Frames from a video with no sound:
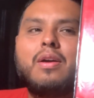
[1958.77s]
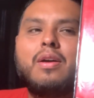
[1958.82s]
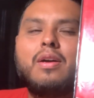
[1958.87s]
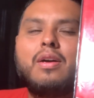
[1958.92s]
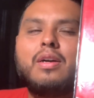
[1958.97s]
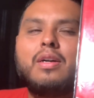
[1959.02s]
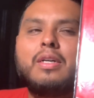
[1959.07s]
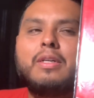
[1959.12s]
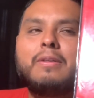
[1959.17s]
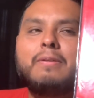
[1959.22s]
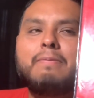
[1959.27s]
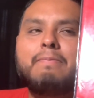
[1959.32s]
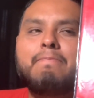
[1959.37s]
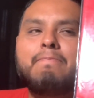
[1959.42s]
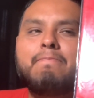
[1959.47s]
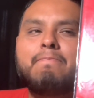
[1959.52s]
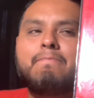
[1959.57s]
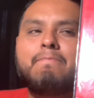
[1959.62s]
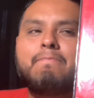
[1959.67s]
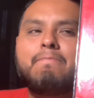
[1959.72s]
um
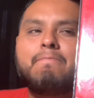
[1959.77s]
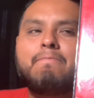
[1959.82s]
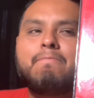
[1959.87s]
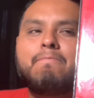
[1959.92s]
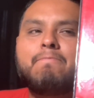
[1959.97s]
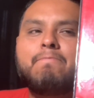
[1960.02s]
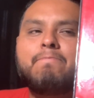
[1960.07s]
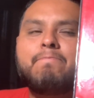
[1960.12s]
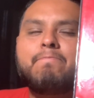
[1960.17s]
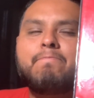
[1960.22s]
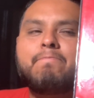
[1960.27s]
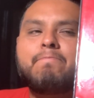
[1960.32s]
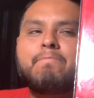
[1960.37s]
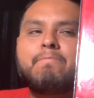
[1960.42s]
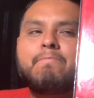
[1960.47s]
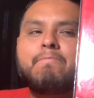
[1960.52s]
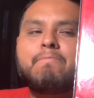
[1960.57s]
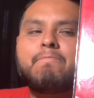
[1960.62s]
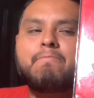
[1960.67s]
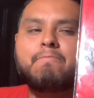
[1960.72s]

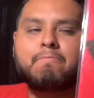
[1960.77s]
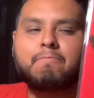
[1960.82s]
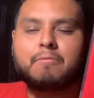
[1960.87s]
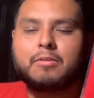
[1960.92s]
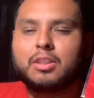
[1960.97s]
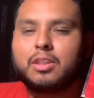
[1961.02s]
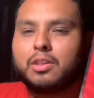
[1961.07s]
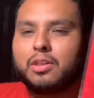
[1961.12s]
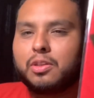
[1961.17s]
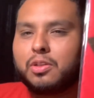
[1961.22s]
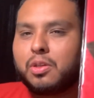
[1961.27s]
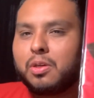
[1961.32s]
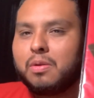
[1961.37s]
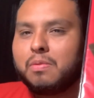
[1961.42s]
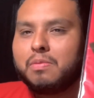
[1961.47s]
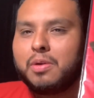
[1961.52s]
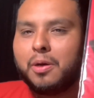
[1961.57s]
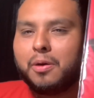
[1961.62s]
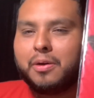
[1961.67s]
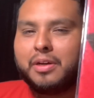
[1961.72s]
to the Tone
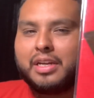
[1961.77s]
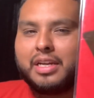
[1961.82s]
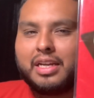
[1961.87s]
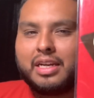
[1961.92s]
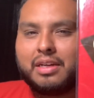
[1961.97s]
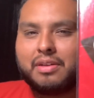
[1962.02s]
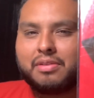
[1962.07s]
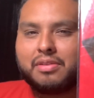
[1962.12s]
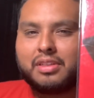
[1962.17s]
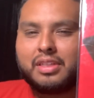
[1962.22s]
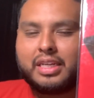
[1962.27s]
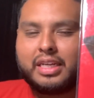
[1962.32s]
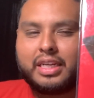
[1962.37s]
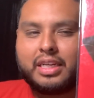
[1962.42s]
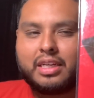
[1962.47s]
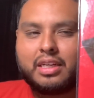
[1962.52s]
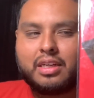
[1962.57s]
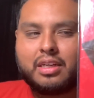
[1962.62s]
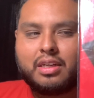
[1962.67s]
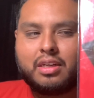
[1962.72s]
Poet, and I was like,
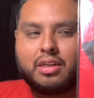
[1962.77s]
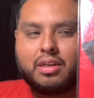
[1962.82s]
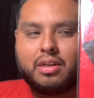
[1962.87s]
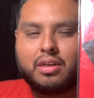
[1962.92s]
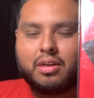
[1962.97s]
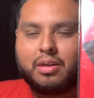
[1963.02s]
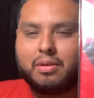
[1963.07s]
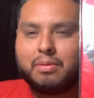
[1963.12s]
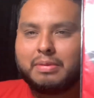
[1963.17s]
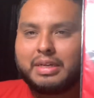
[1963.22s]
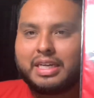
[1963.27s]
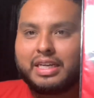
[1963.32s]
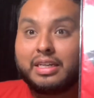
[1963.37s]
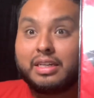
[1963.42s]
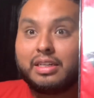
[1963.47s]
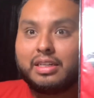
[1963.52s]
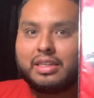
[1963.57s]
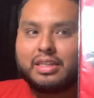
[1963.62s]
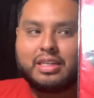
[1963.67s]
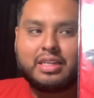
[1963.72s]
oh my
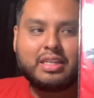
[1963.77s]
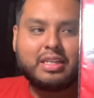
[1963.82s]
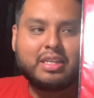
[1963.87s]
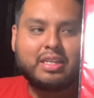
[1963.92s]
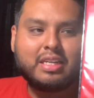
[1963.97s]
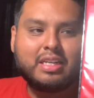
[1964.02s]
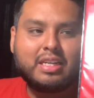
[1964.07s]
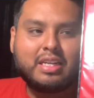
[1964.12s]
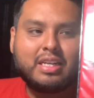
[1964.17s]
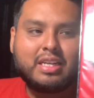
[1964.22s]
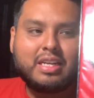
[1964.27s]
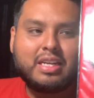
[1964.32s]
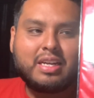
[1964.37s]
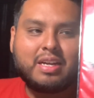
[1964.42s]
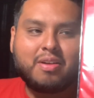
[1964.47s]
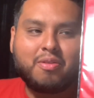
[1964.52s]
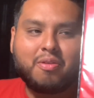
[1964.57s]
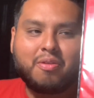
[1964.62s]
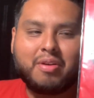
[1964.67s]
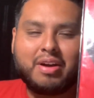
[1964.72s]
god,
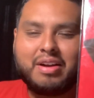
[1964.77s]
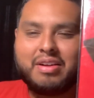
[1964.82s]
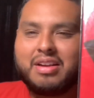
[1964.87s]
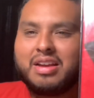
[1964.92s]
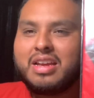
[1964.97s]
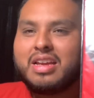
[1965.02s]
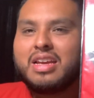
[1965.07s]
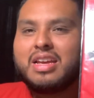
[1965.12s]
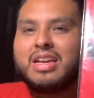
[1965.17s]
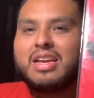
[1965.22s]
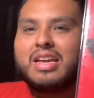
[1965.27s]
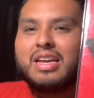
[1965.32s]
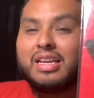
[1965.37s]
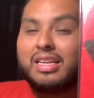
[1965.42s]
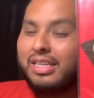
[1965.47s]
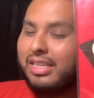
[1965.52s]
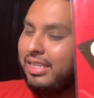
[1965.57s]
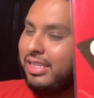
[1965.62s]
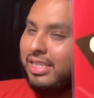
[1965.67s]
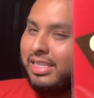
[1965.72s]
why?
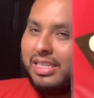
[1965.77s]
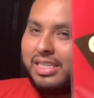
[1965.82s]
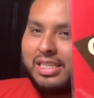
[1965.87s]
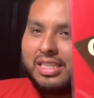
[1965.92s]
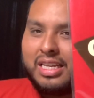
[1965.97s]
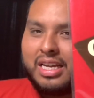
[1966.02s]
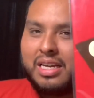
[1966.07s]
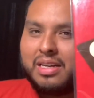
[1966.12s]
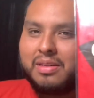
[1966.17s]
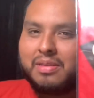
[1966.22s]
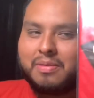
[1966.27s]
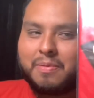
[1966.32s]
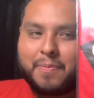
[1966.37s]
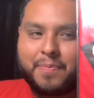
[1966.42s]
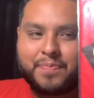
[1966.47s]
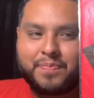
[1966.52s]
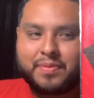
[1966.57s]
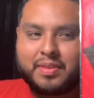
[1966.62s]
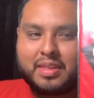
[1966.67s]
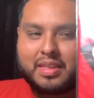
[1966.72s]
This is how.
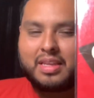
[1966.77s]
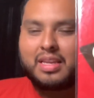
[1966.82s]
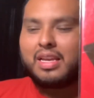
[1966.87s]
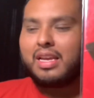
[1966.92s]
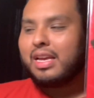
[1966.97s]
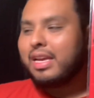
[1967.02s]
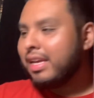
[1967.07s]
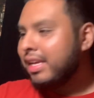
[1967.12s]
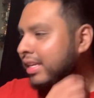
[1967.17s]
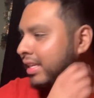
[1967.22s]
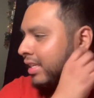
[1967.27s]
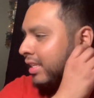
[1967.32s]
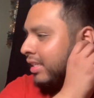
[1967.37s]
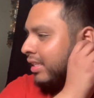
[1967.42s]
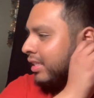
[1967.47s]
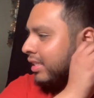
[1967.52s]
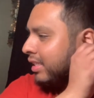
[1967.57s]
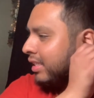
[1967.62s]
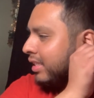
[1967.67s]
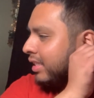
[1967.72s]

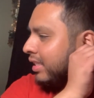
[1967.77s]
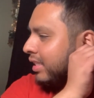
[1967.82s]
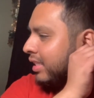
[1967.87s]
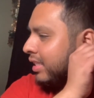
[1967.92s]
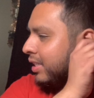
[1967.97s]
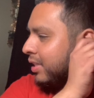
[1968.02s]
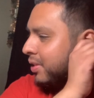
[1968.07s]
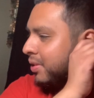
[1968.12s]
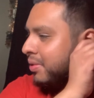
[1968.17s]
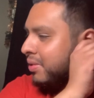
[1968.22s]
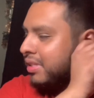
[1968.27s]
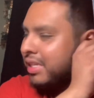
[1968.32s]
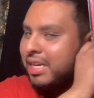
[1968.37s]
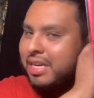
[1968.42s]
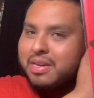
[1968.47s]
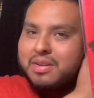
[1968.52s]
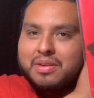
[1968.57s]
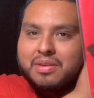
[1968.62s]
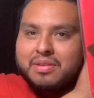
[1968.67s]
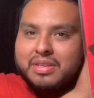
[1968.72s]
This shows
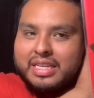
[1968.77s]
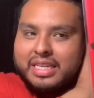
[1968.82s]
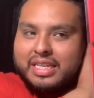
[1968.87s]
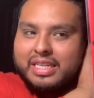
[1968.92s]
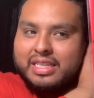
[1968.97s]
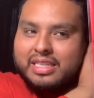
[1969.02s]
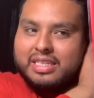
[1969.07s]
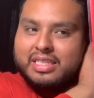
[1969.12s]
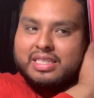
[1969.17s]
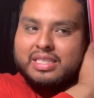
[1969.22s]
how like